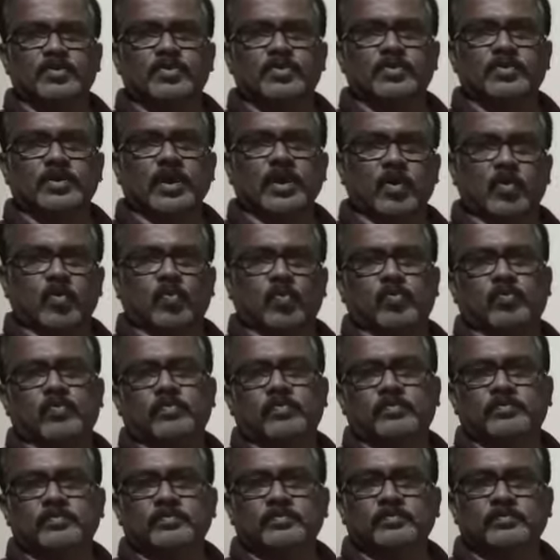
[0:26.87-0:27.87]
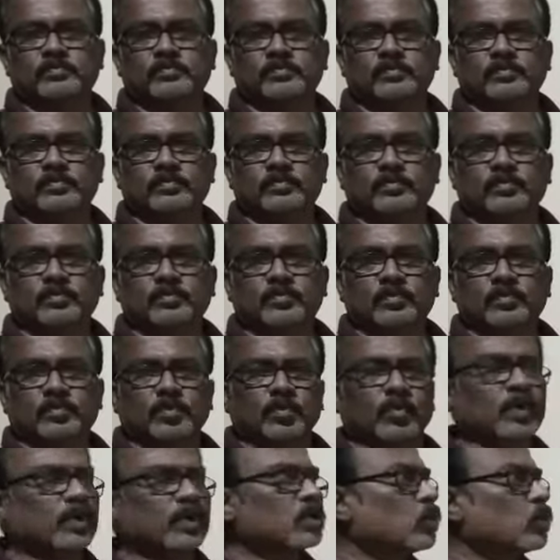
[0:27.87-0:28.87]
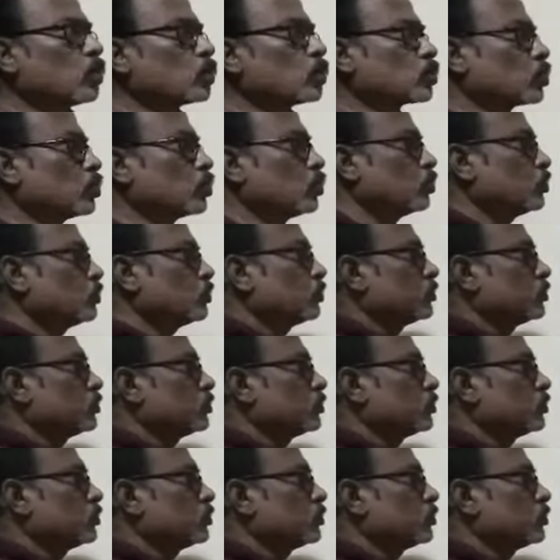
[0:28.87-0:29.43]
Now we'll go through